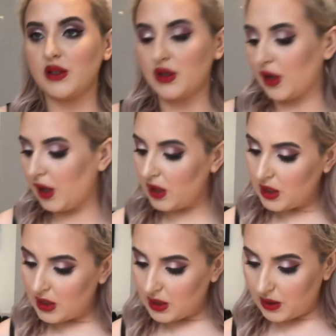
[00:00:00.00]
sugar.
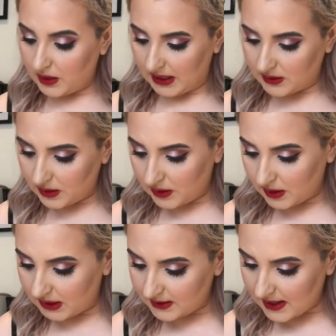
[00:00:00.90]
Okay, so
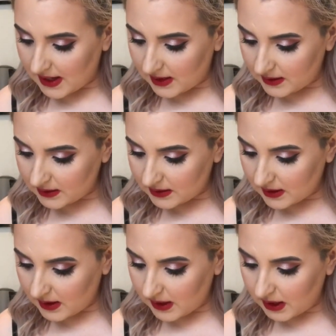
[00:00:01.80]
it says
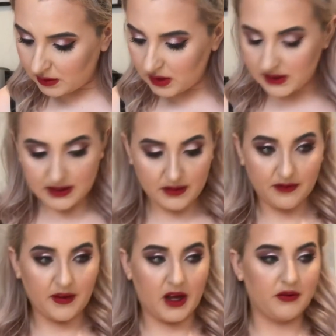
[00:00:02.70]

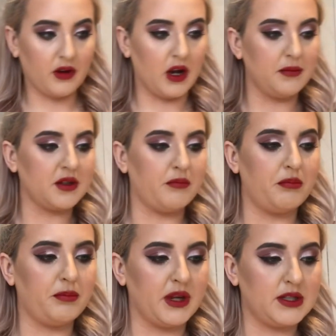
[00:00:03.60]
175 grams of
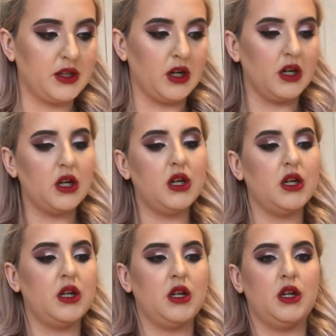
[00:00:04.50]
butter.
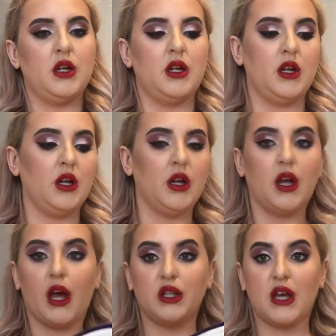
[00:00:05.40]

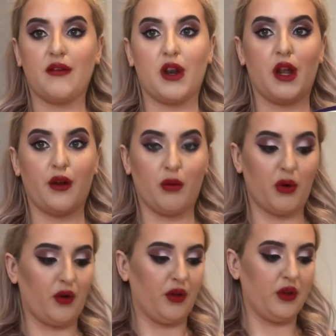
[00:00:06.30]
Let's have another
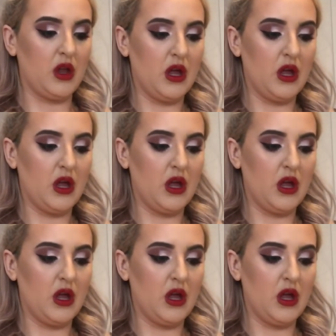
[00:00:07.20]
bowl.